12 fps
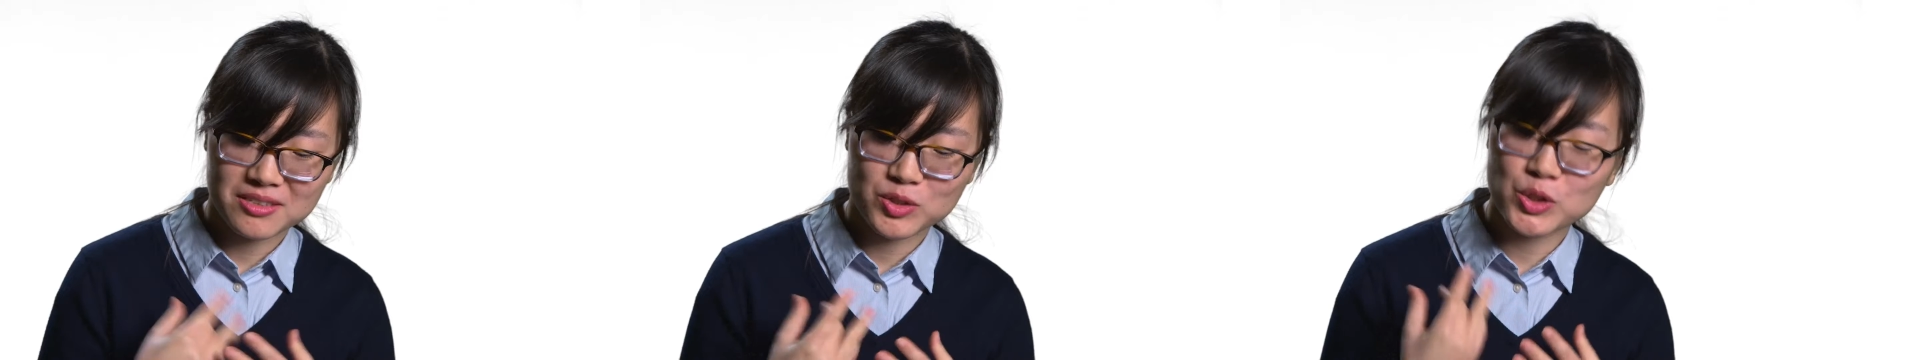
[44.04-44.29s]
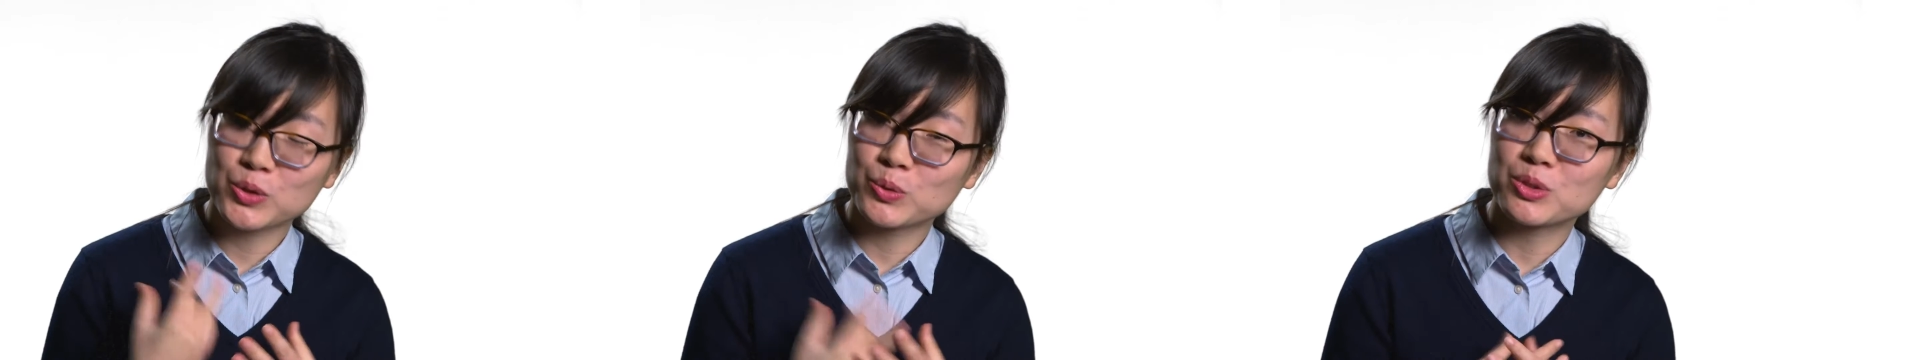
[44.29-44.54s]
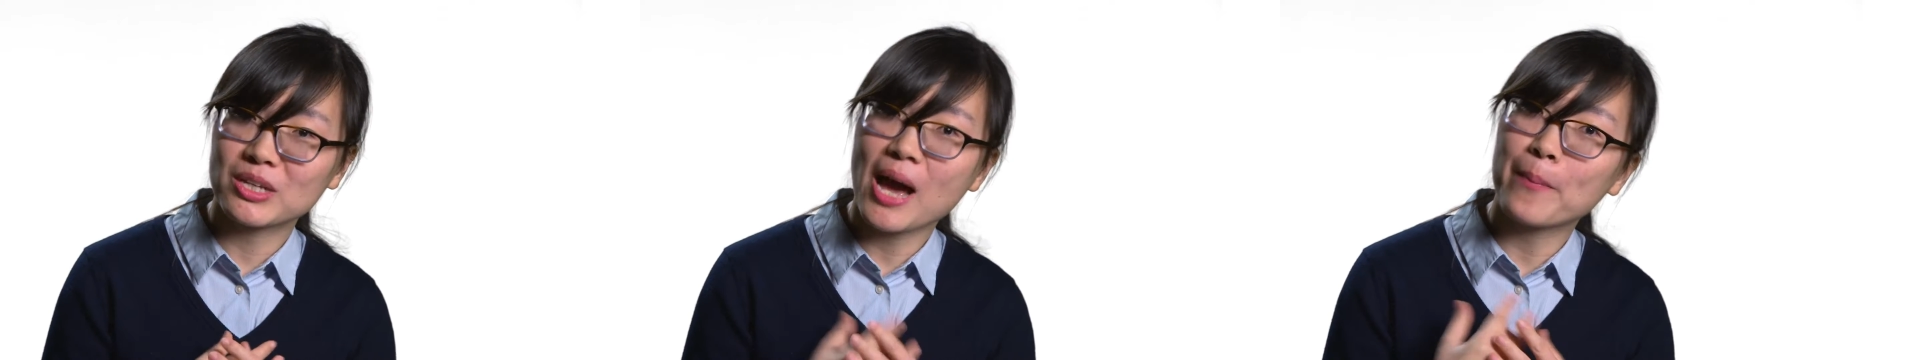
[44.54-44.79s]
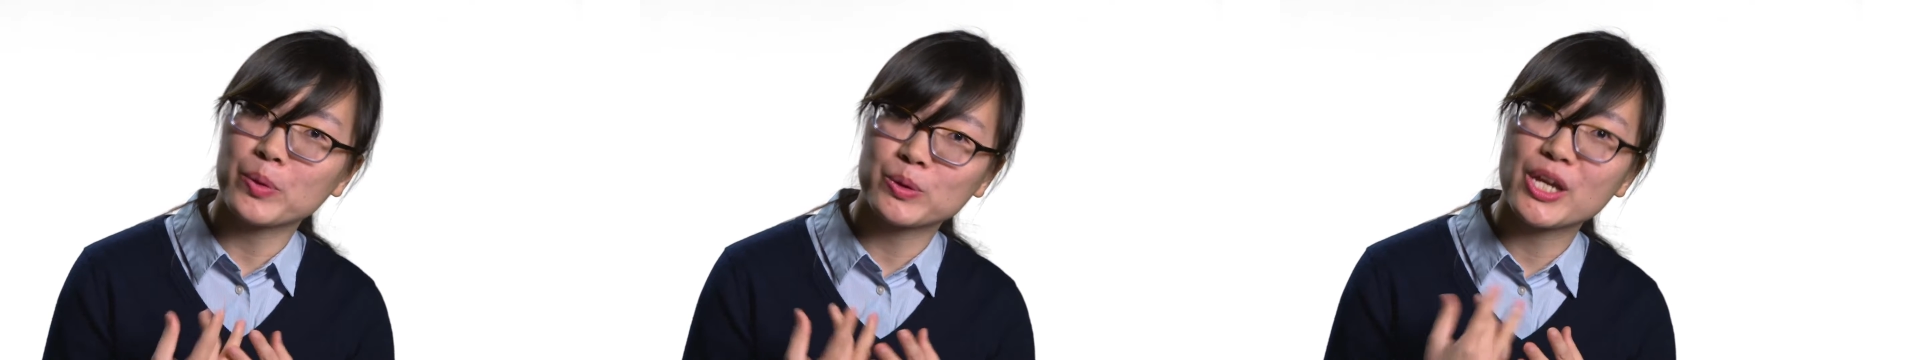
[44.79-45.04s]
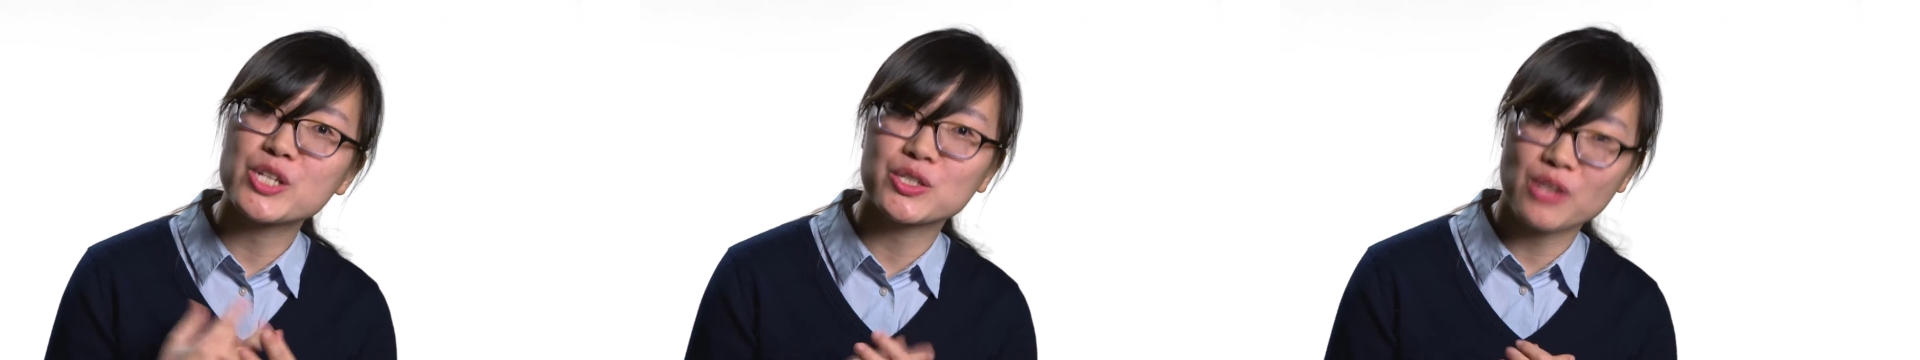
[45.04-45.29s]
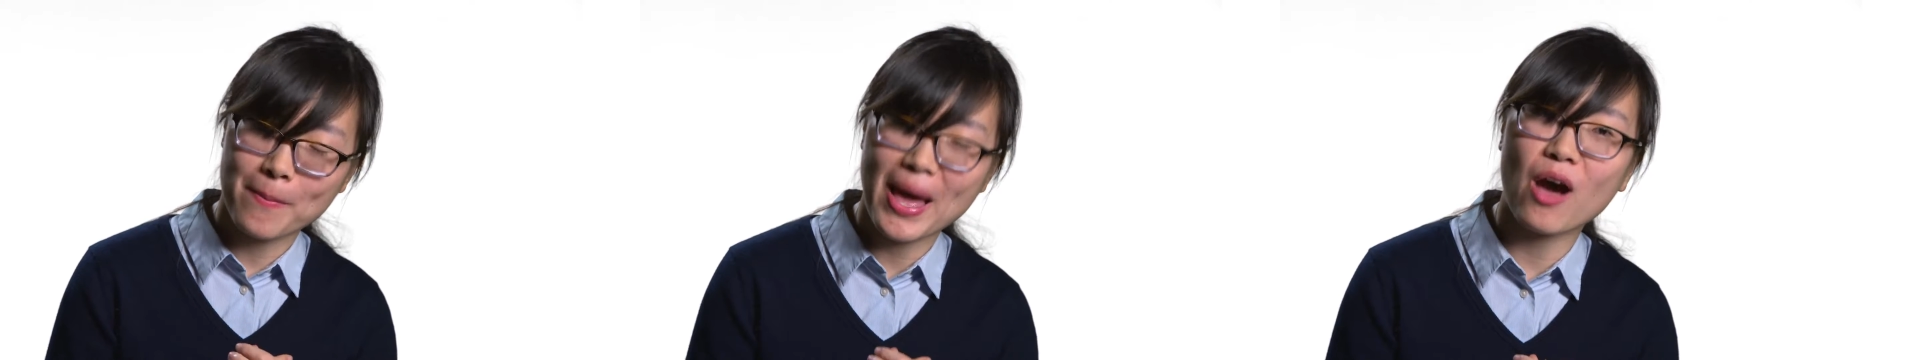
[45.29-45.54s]
chose
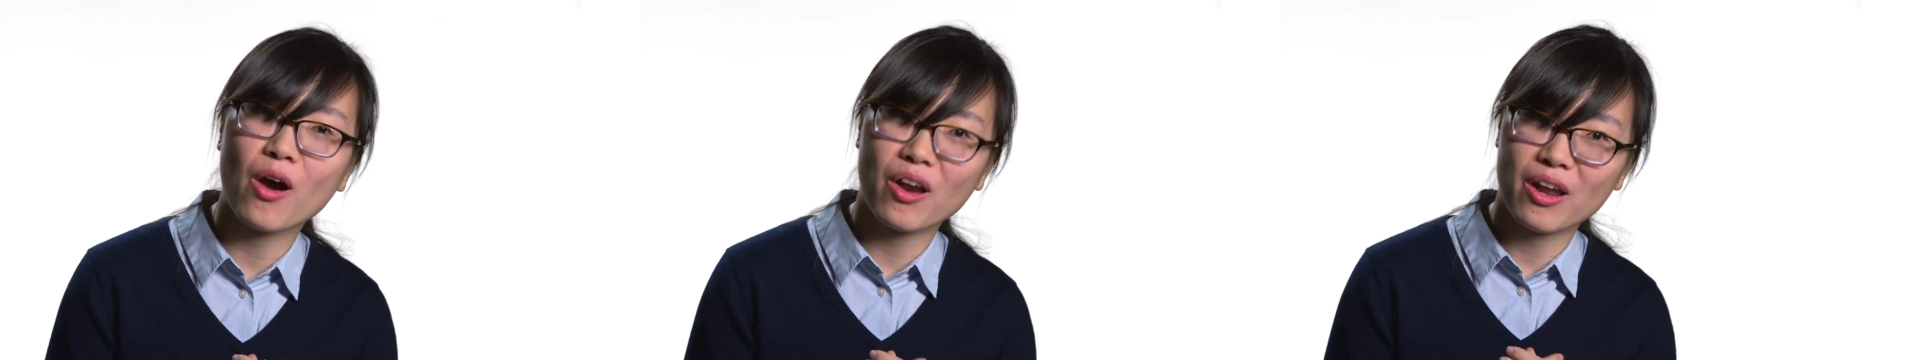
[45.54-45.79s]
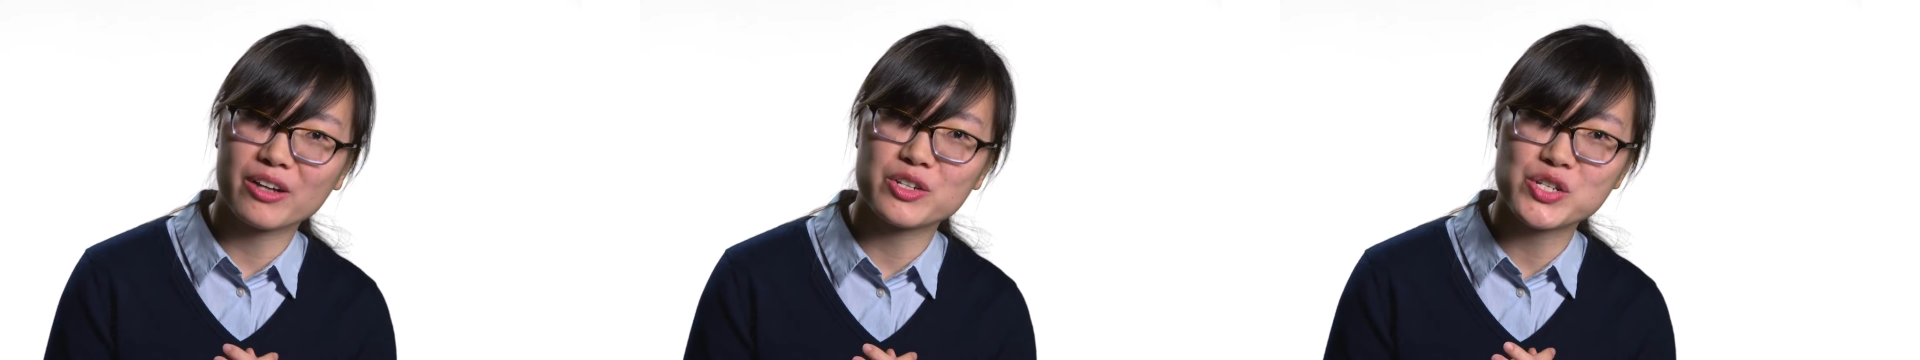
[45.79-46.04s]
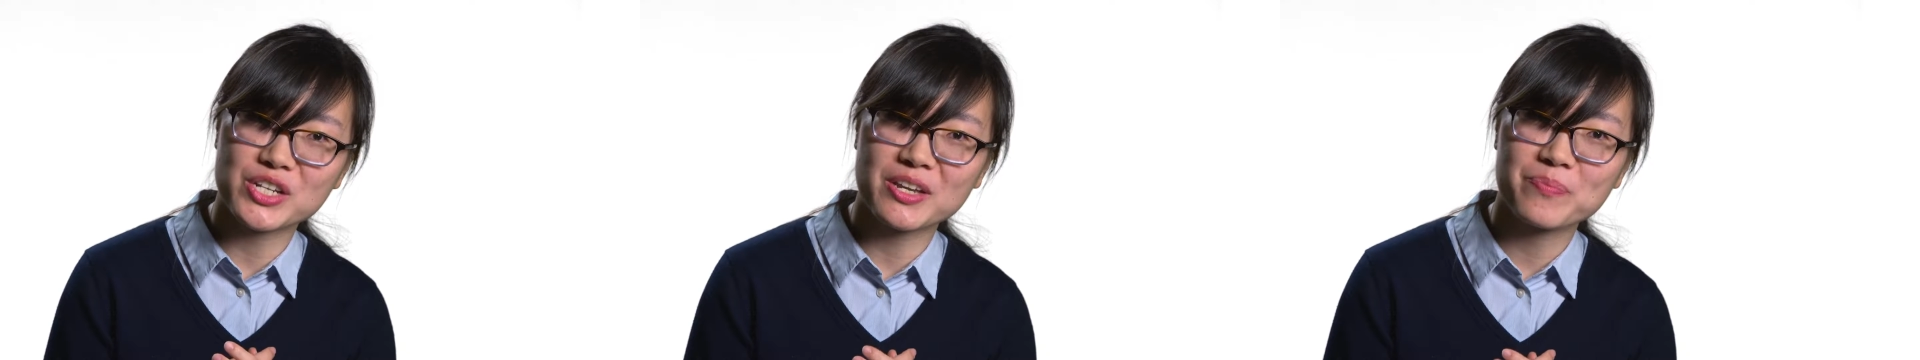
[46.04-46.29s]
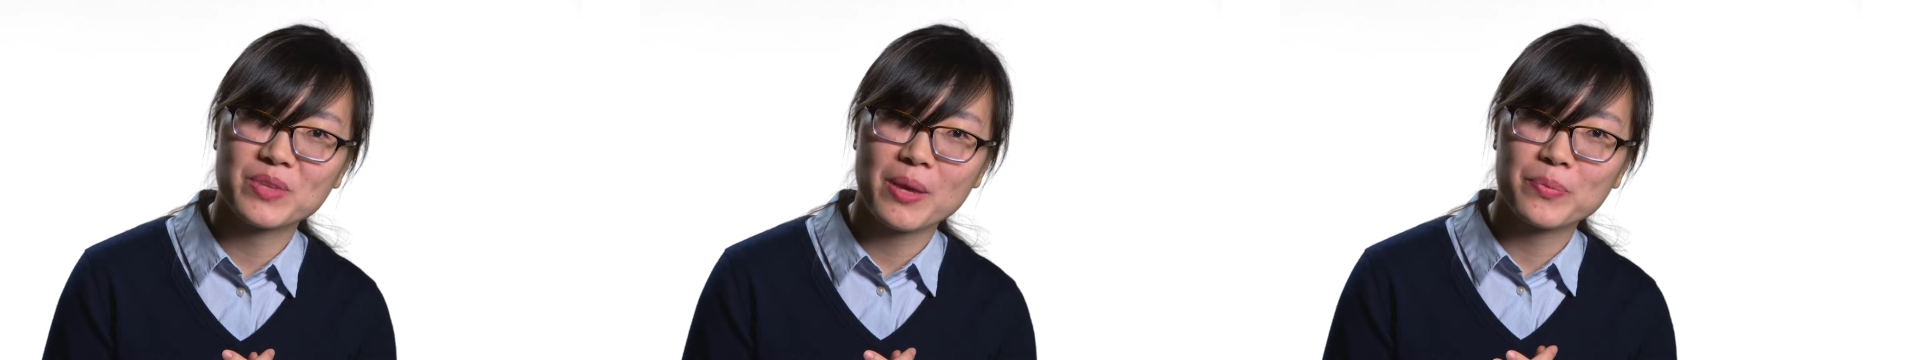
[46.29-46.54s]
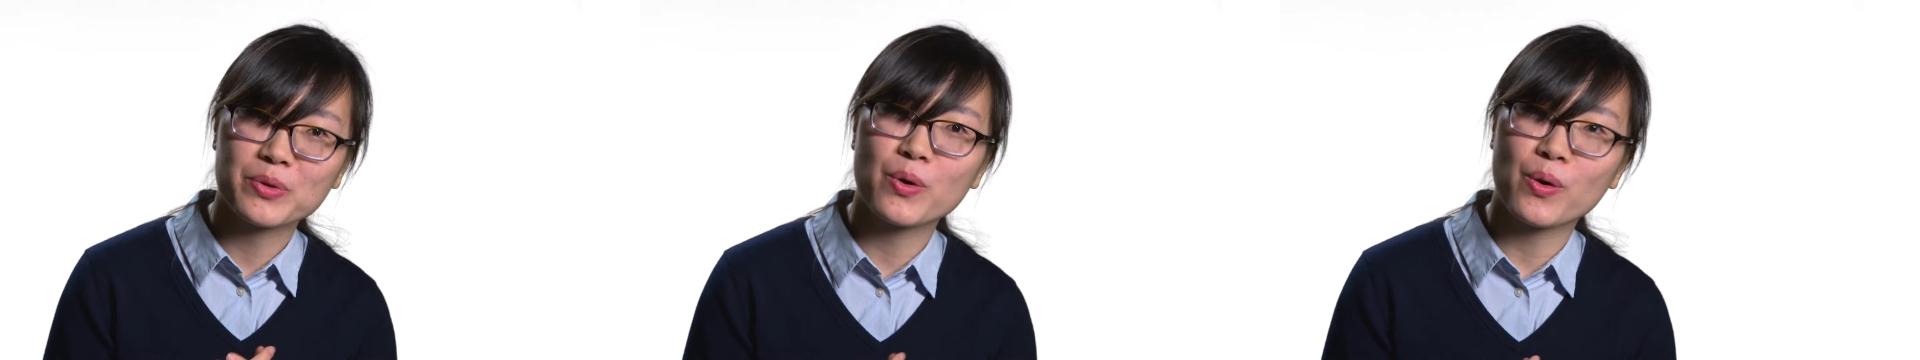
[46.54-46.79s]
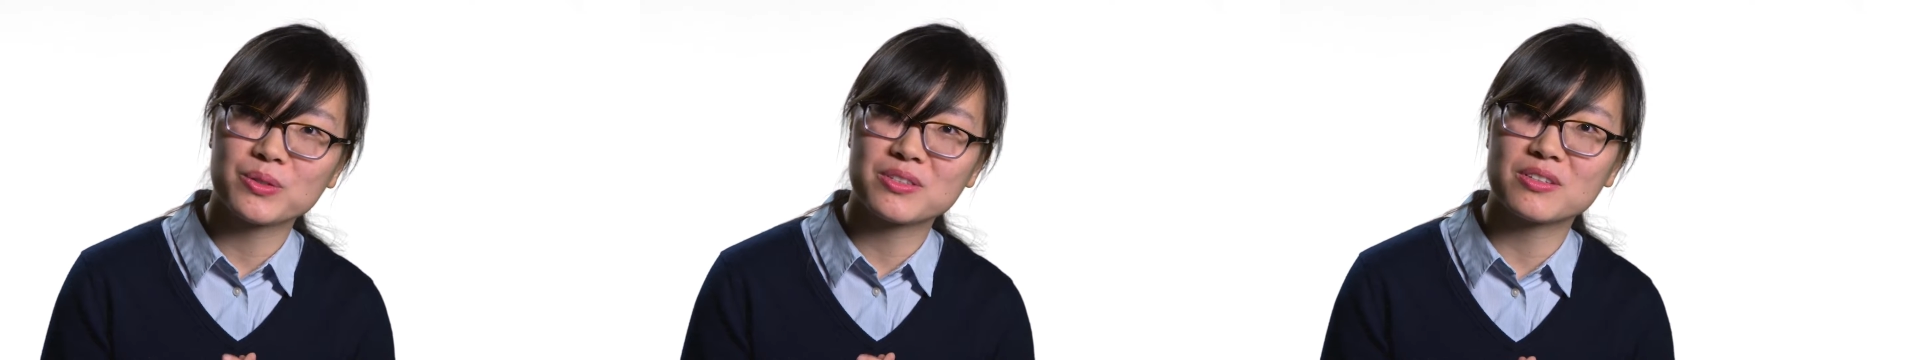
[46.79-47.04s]
computational biology
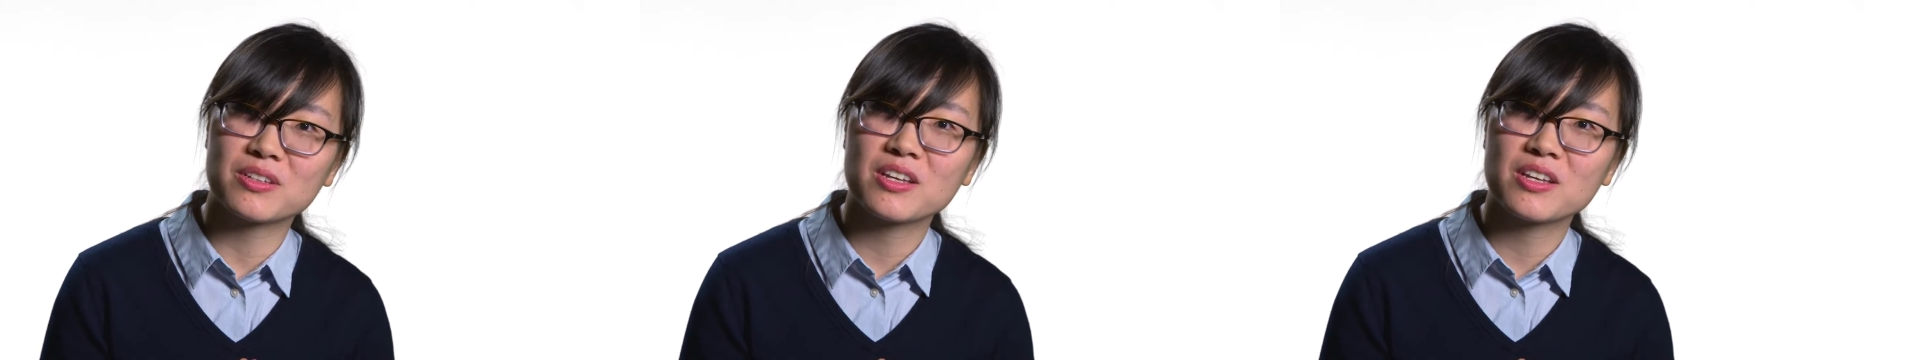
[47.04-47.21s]
because